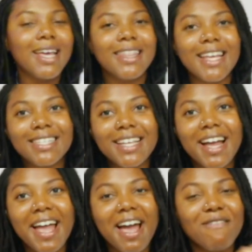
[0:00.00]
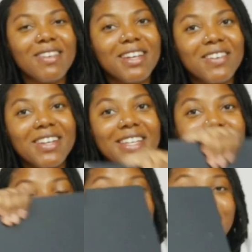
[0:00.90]
Next thing I have in here
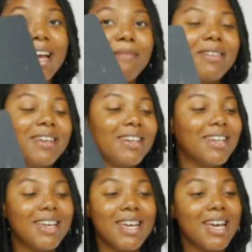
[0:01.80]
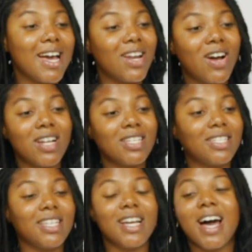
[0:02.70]
is my tablet. And
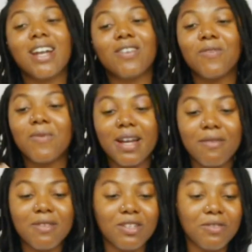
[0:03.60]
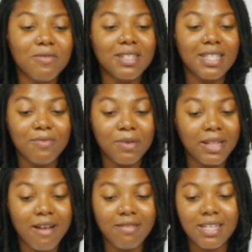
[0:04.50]
honestly, I don't know what I would do
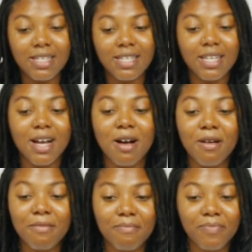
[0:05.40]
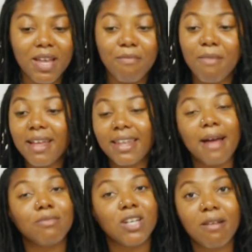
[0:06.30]
without this. My
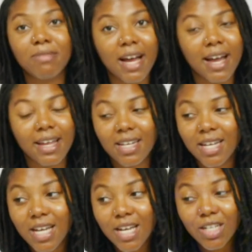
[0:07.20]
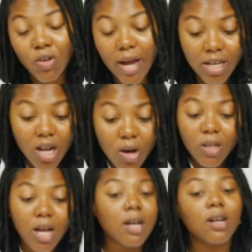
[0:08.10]
laptop died, so I
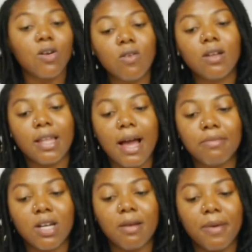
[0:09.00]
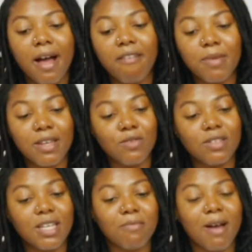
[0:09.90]
no longer own a laptop. I've been
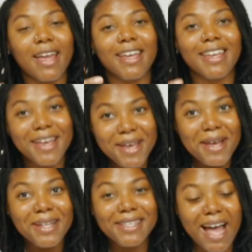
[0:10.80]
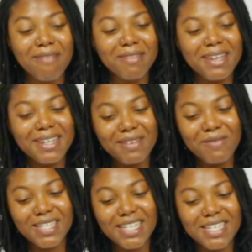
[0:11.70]
using my tablet,
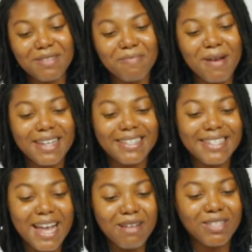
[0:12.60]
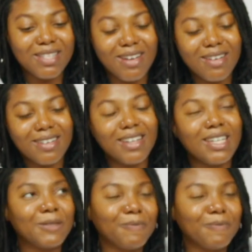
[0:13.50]
which is my Samsung